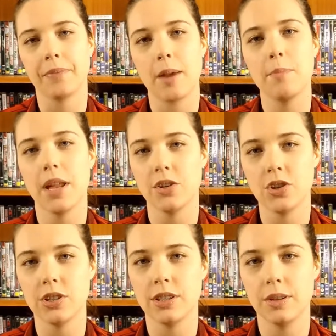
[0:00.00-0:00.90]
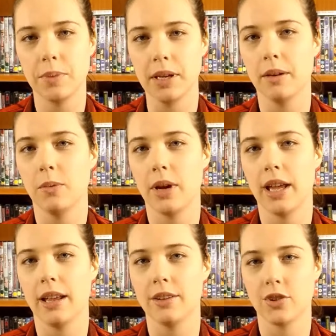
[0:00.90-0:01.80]
mentioned the bit
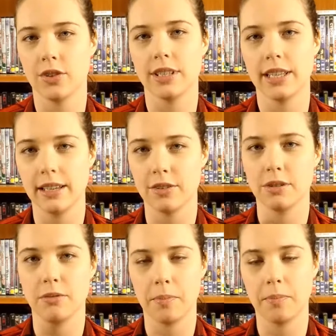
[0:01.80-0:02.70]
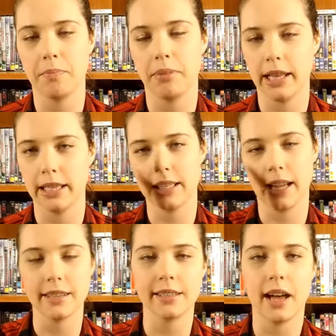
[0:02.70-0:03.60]
where John Cena is rappelling
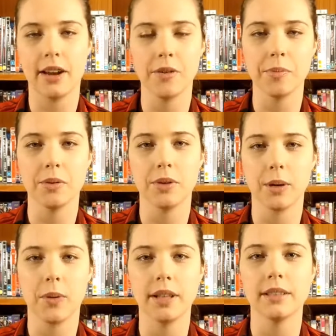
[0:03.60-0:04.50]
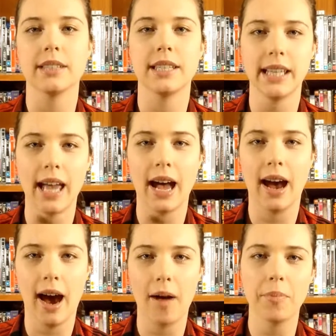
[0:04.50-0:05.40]
down the side of a building. Well, to get
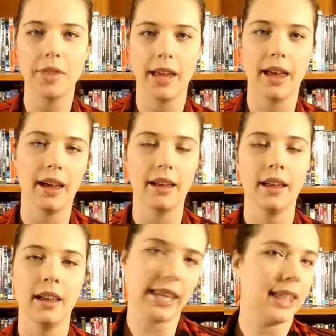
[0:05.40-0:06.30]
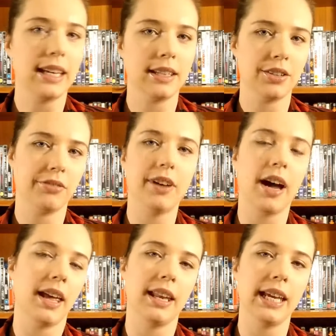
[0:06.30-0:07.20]
up there, they think it's a
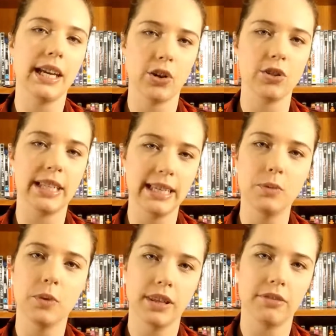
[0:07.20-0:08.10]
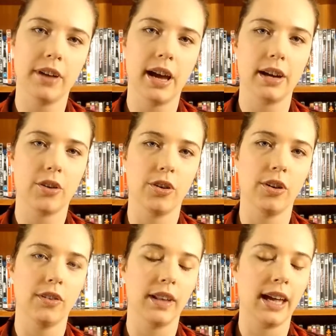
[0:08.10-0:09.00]
fire and he goes in with the fire
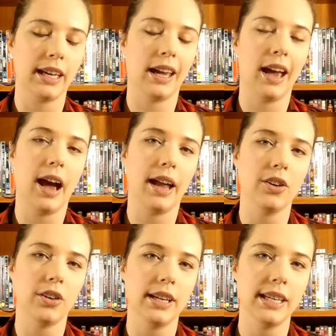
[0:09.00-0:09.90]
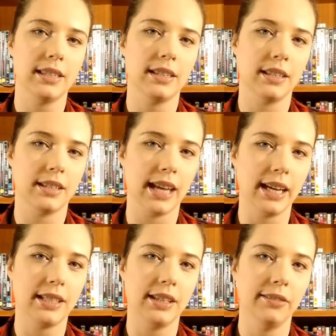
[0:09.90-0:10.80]
crew. Like, I know he's a
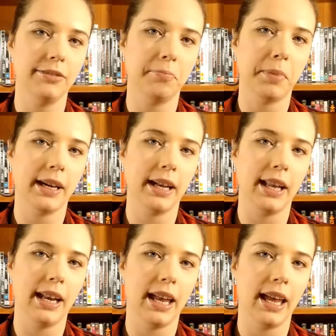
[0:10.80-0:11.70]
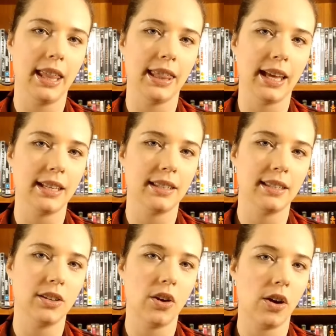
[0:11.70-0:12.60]
detective, but
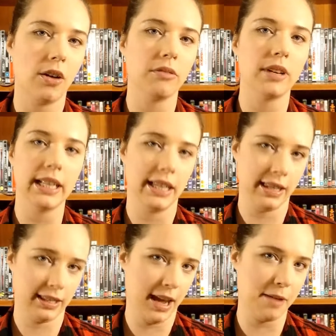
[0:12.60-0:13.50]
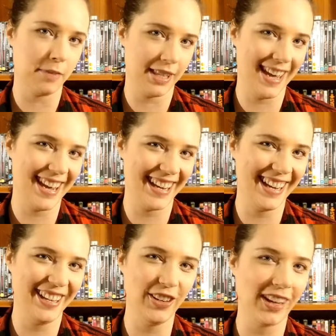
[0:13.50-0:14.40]
that's not really the same thing.
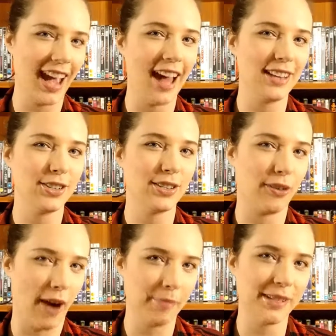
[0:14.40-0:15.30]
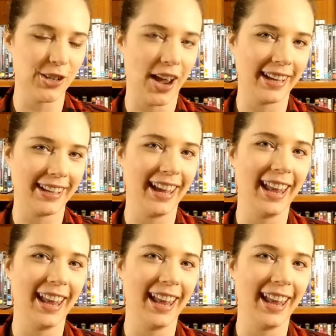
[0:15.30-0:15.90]
You can't just grab a jacket